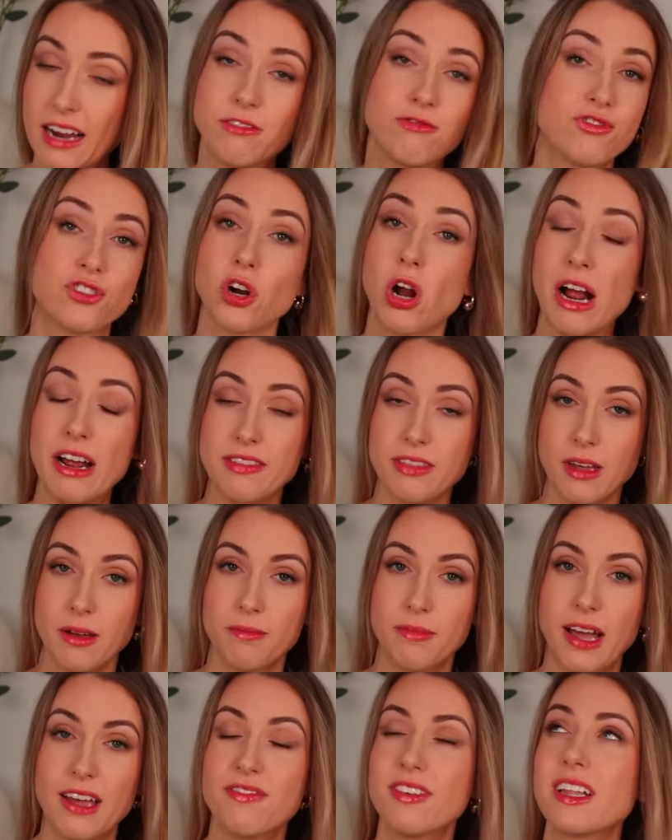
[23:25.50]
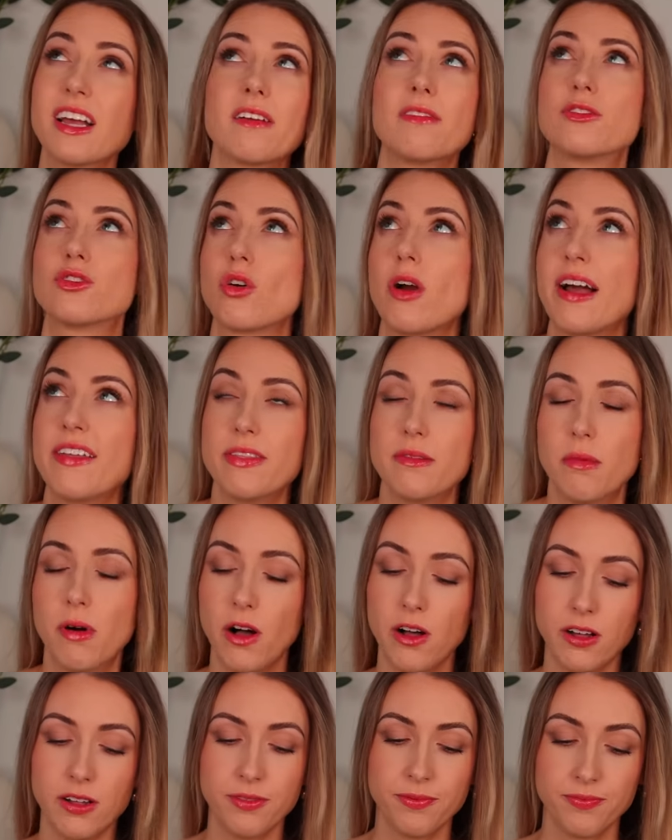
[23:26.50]
I've tried them. I feel like I've tried them
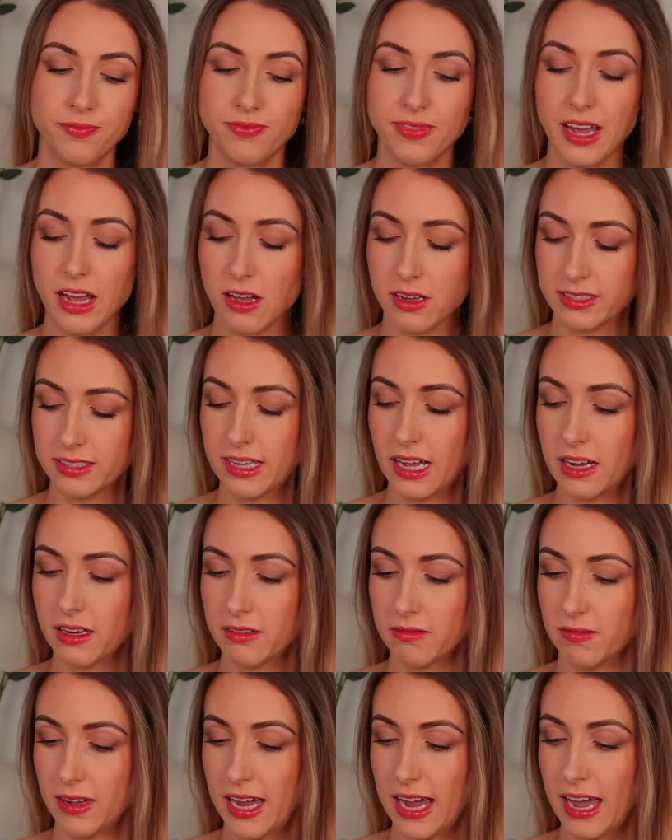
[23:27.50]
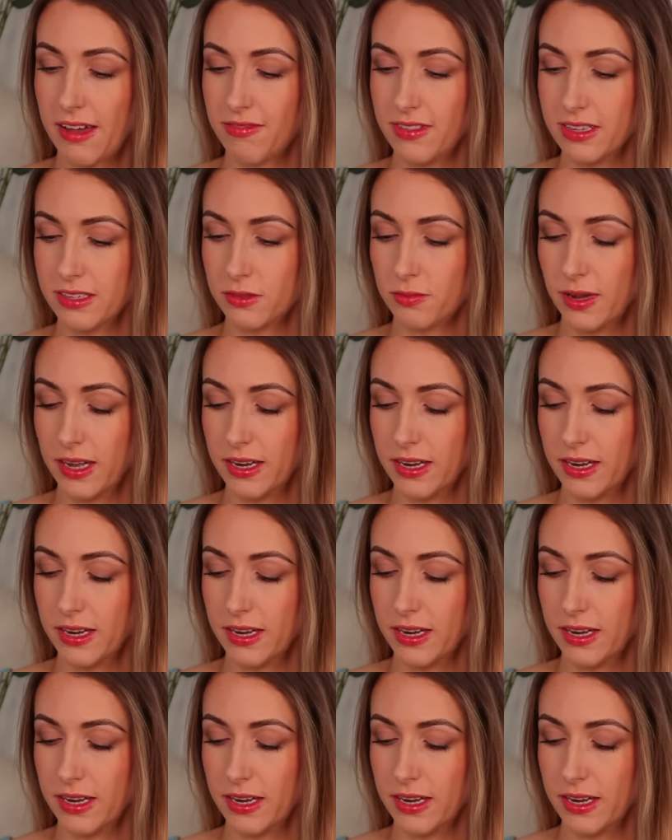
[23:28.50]
all. They all suck. I have this